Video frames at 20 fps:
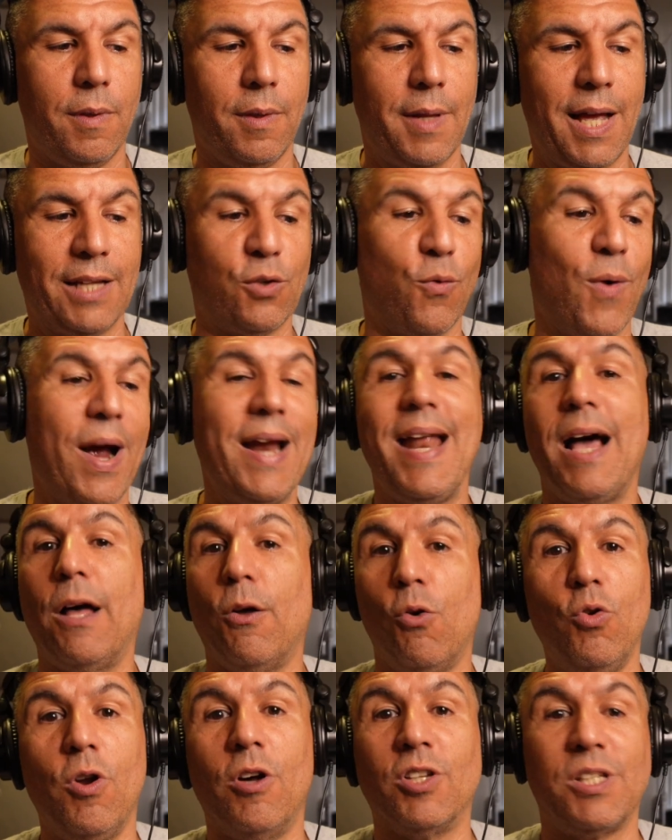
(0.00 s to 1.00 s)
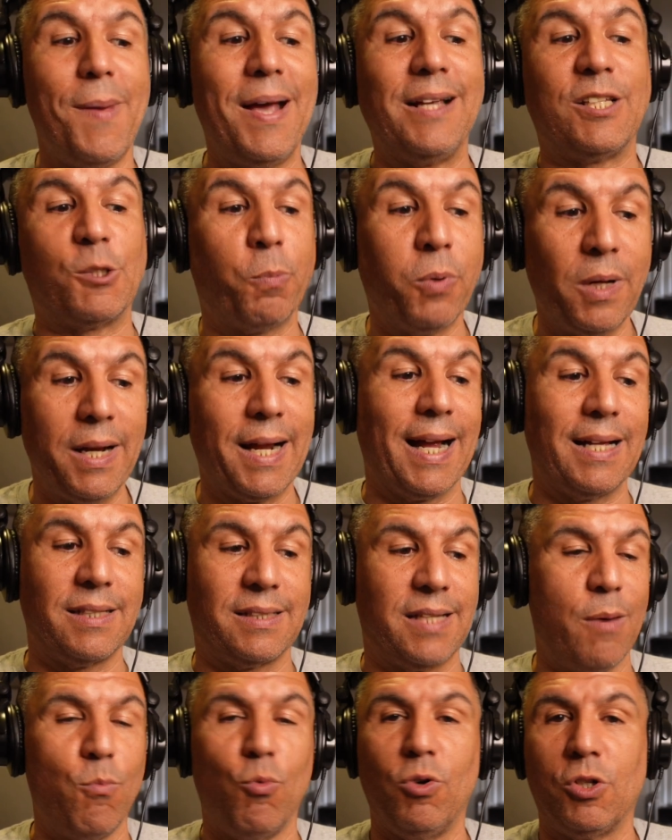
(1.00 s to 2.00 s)
As of right now, who knows, they may split
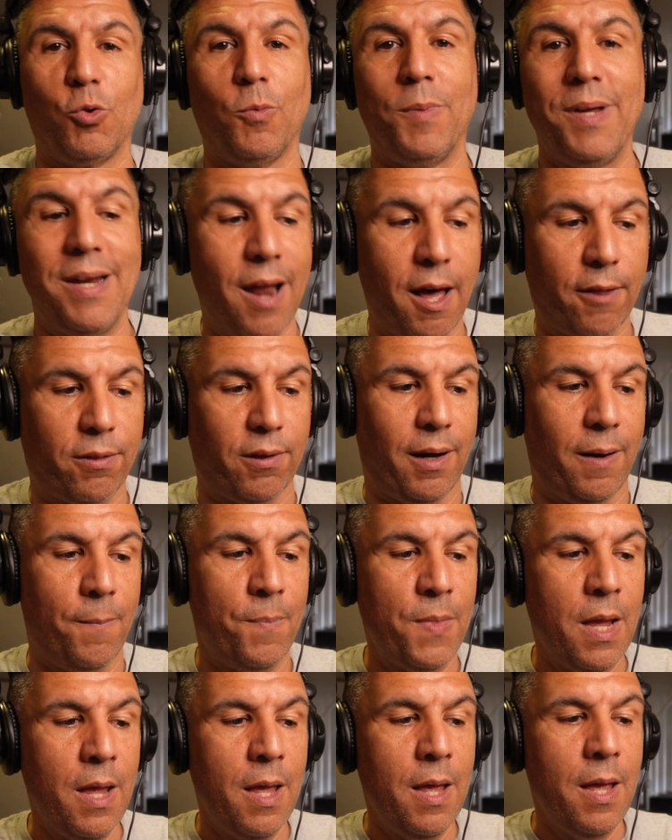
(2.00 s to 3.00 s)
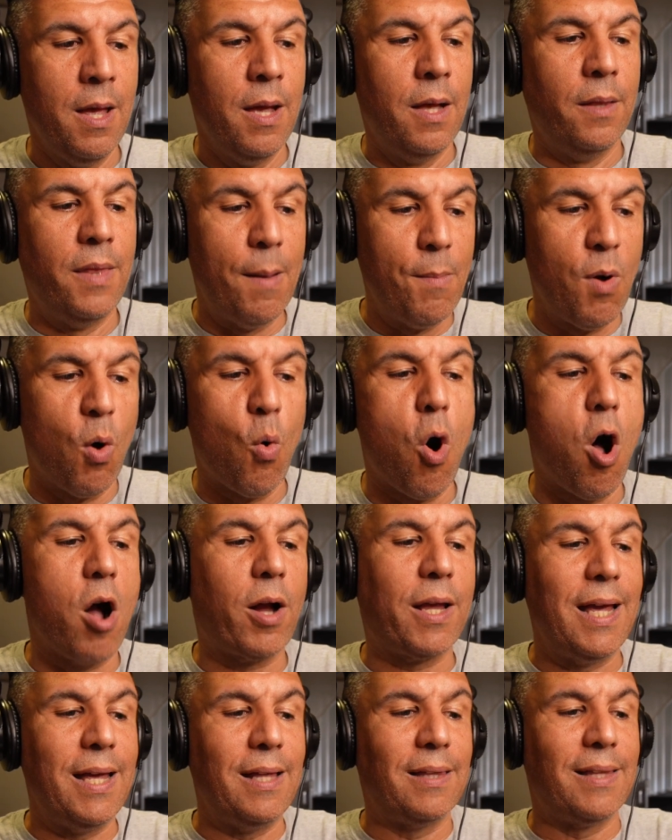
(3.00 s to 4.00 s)
against them, which will be nothing. Then
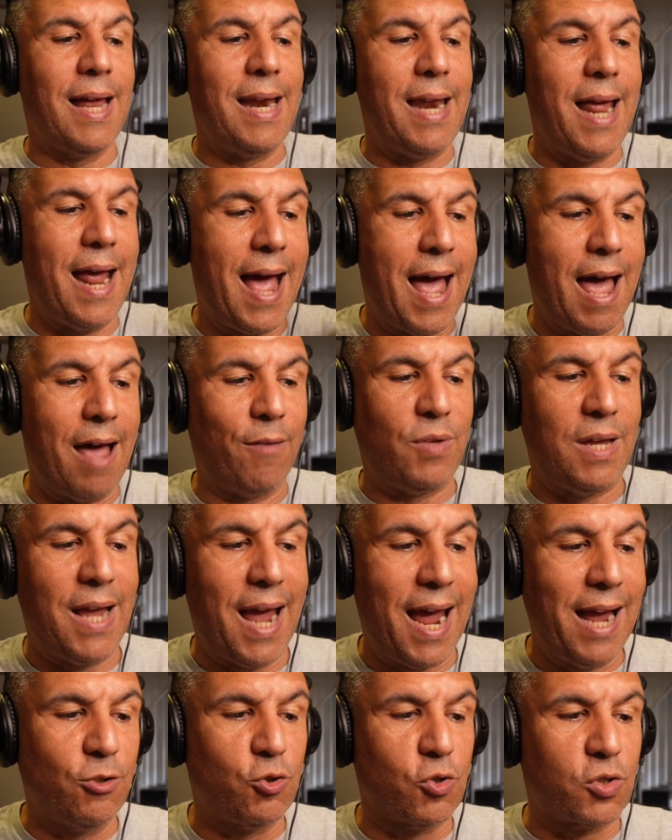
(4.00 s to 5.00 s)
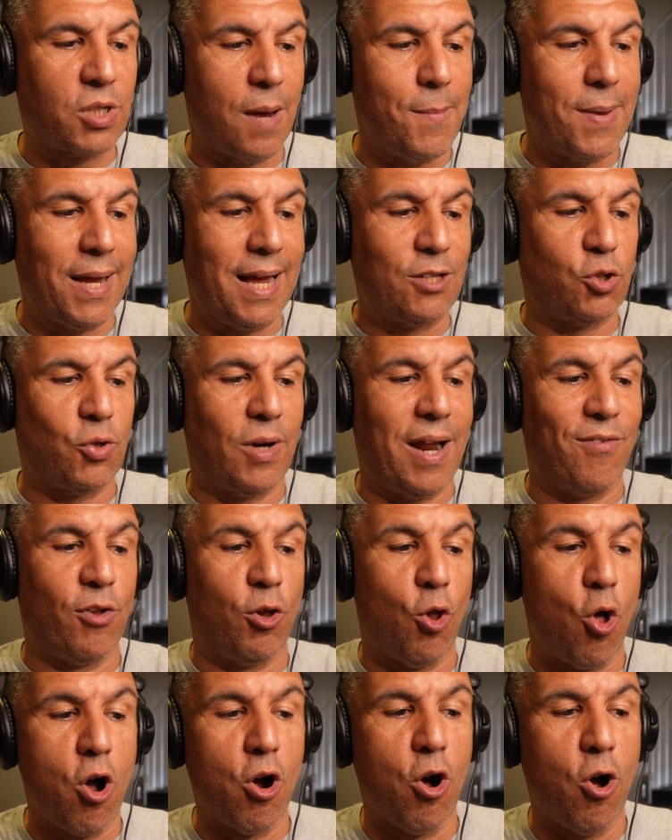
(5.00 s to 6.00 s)
Milwaukee, then they have the Angels coming in, so they have a
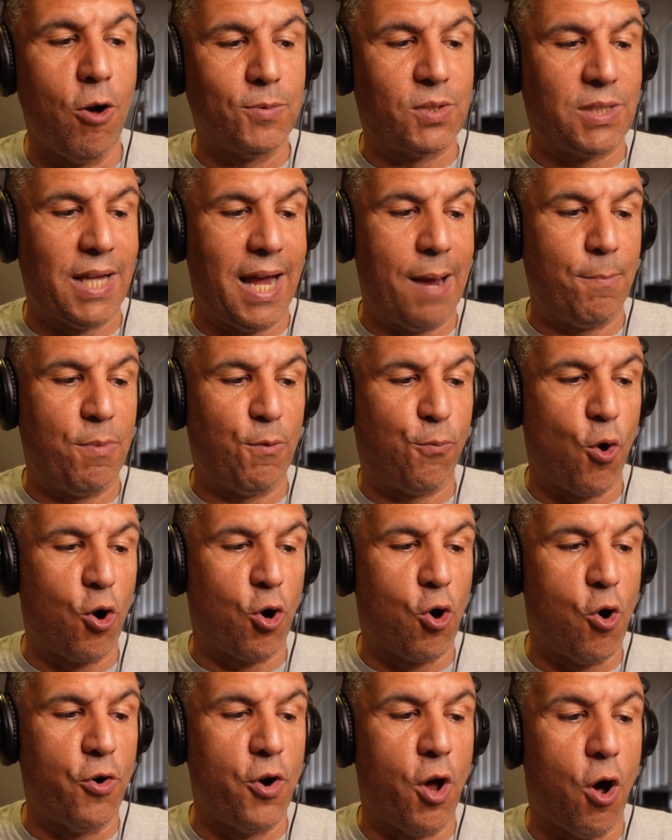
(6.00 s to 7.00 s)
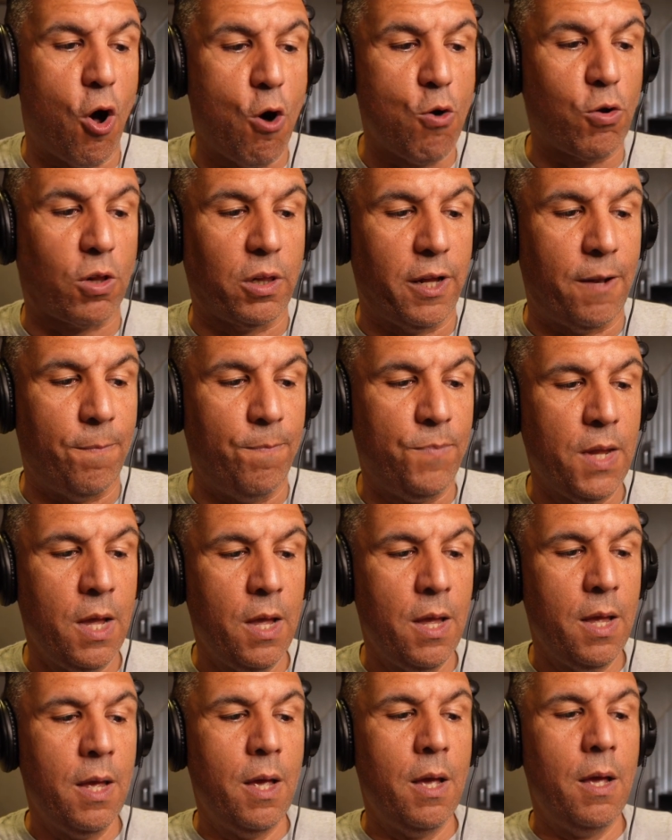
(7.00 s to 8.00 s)
long homestand before going to Oakland
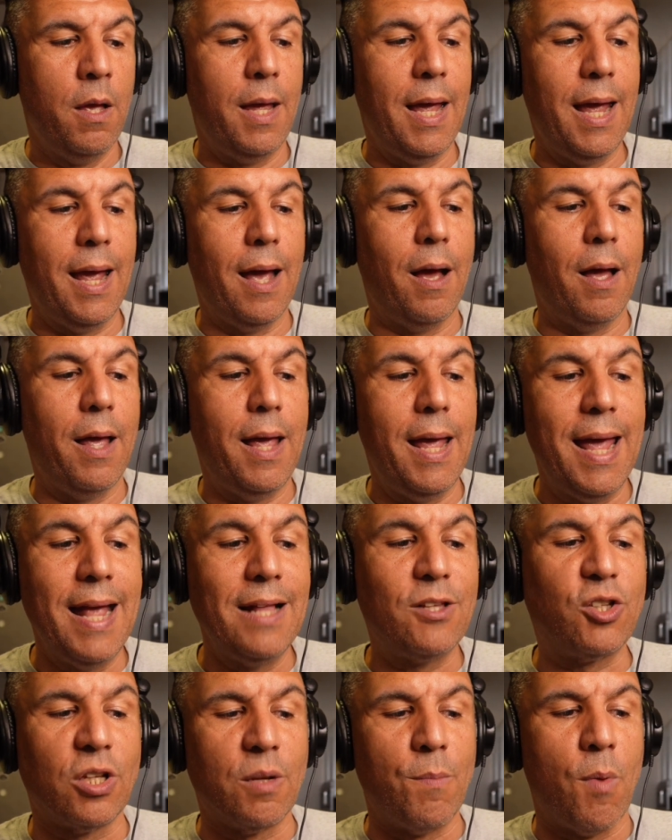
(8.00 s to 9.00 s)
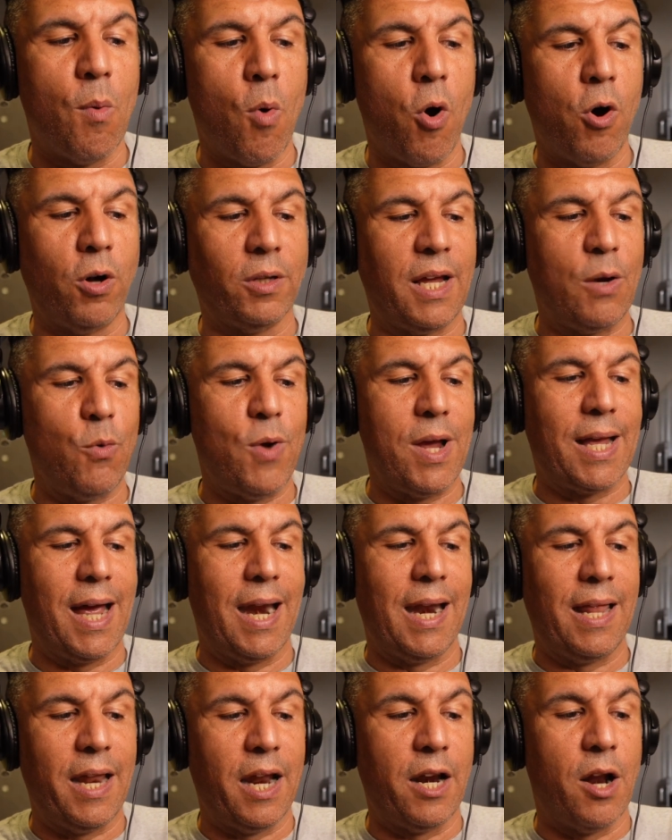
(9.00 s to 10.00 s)
into the Memorial Day
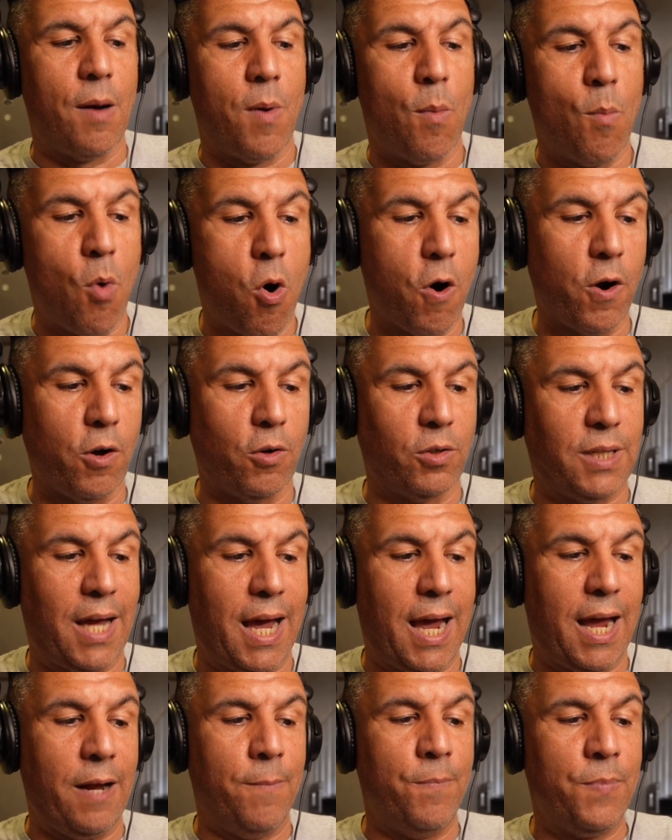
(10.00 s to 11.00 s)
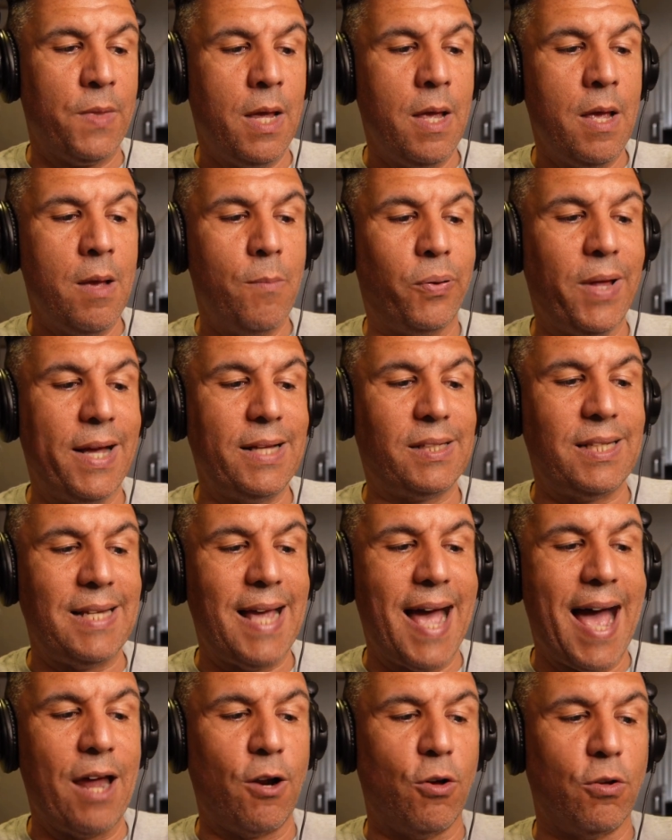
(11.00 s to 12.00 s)
weekend, and then on Memorial Day, play
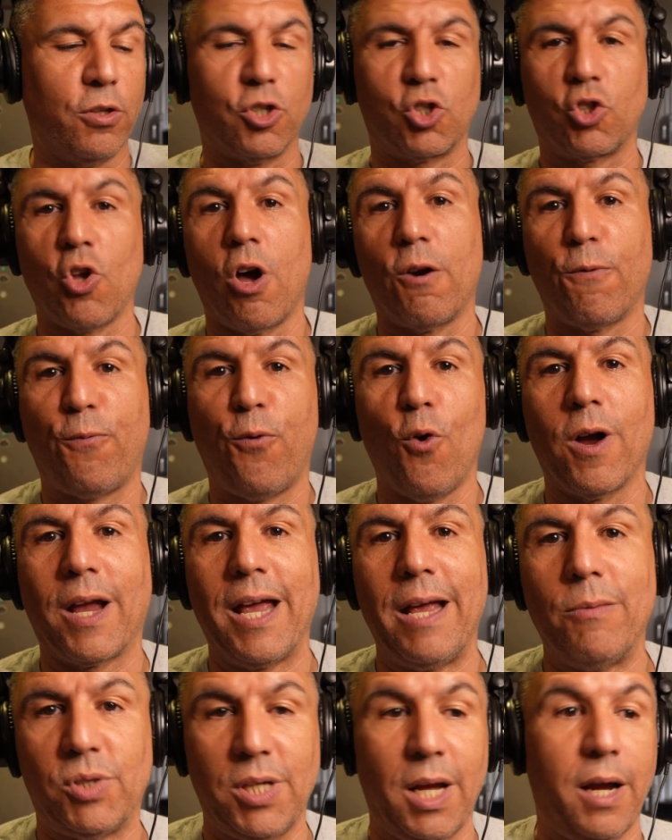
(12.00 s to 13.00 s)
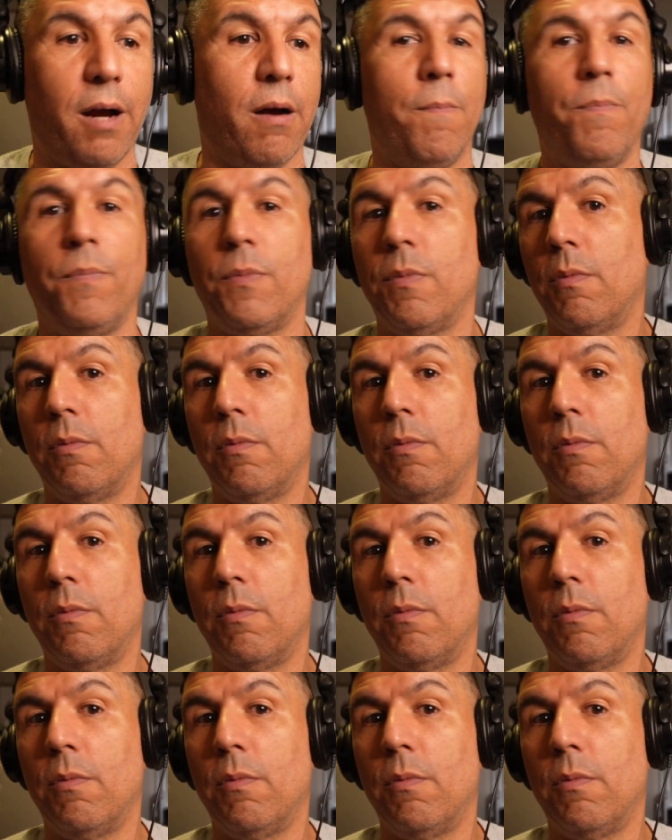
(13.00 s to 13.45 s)
Seattle to start of four games there.